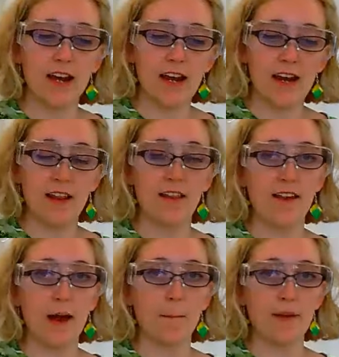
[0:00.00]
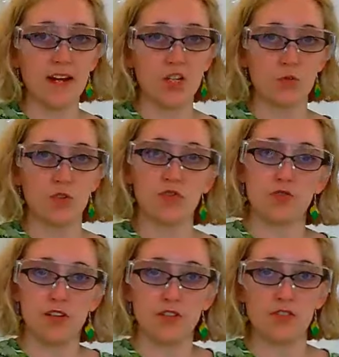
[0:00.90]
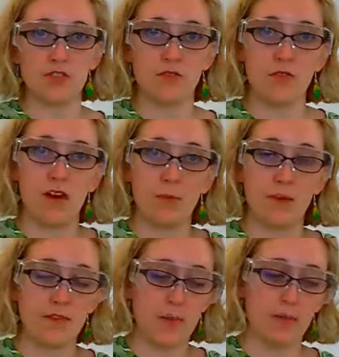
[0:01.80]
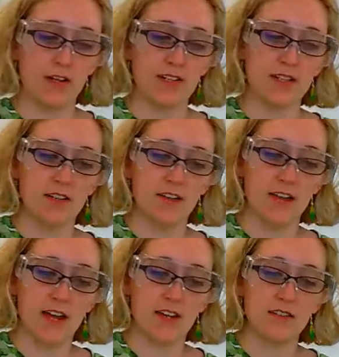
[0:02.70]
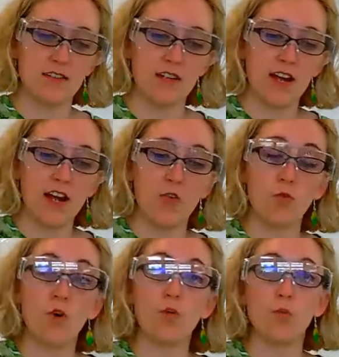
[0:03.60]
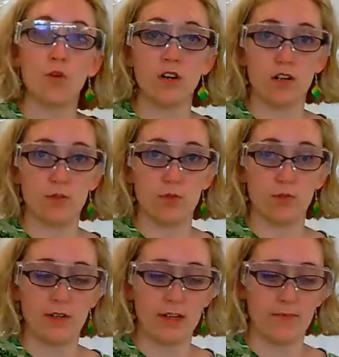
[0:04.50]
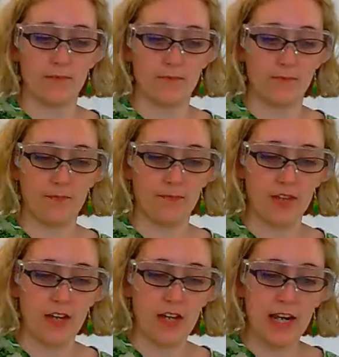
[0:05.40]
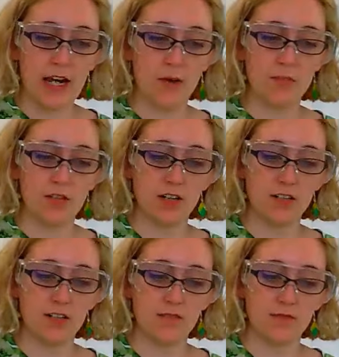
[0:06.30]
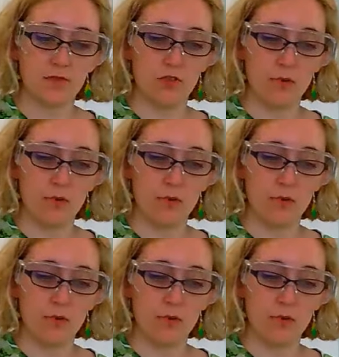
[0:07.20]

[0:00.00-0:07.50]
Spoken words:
in that mix when you're trying to evaporate it at the end, it won't work properly. Now I'm starting to form